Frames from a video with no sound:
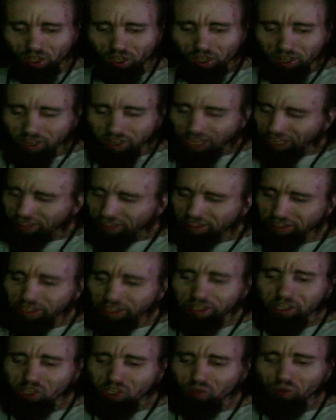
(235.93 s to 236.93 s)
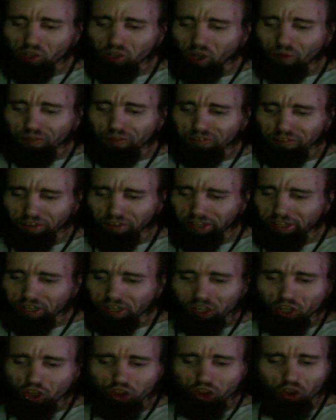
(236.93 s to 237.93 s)
that think you know shit.
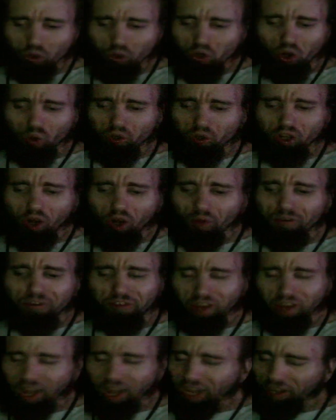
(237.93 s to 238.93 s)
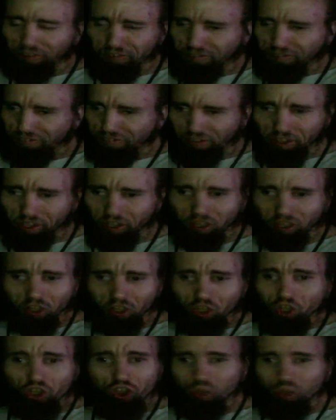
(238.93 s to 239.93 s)
You don't know jack shit.
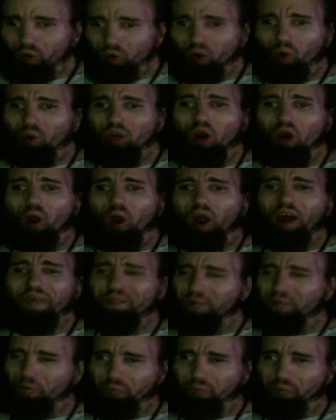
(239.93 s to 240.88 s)
You don't know up from